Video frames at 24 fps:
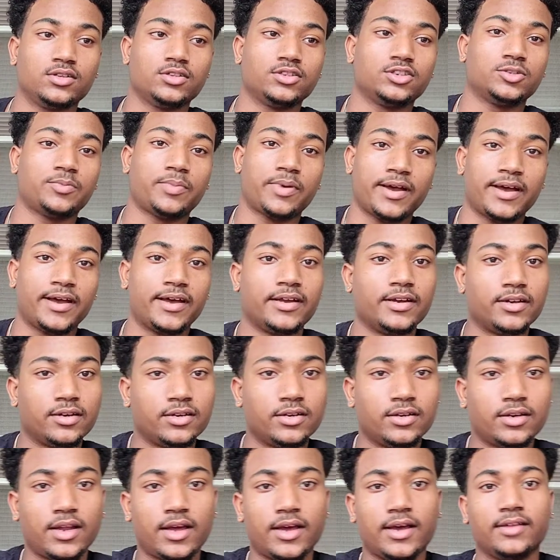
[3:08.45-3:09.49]
Japan,
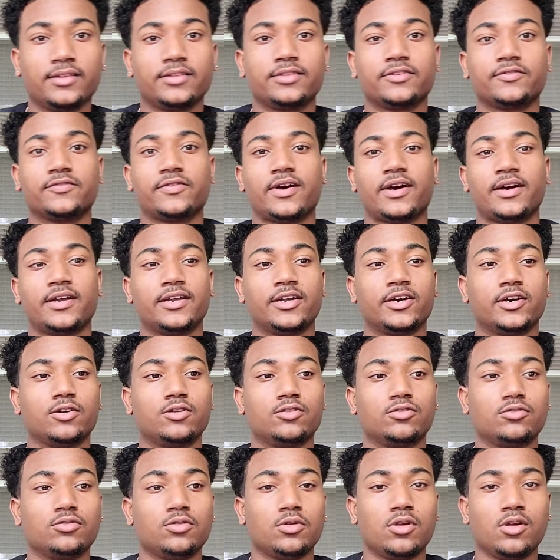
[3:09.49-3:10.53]
and to find
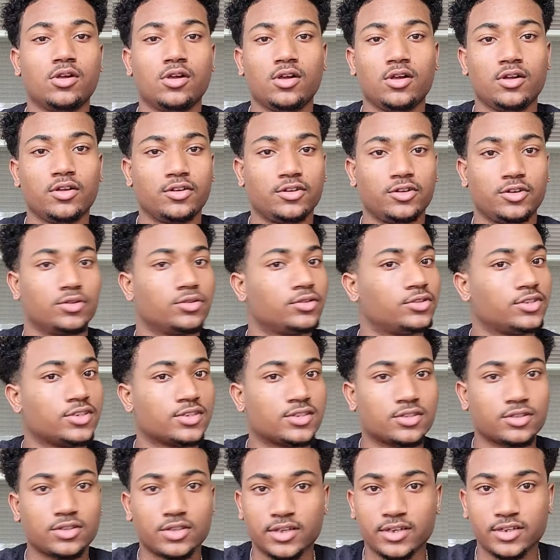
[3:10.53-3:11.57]
out,
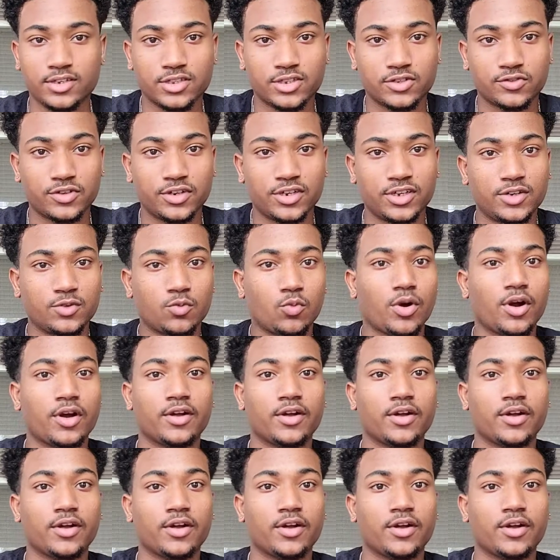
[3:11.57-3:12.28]
just the history,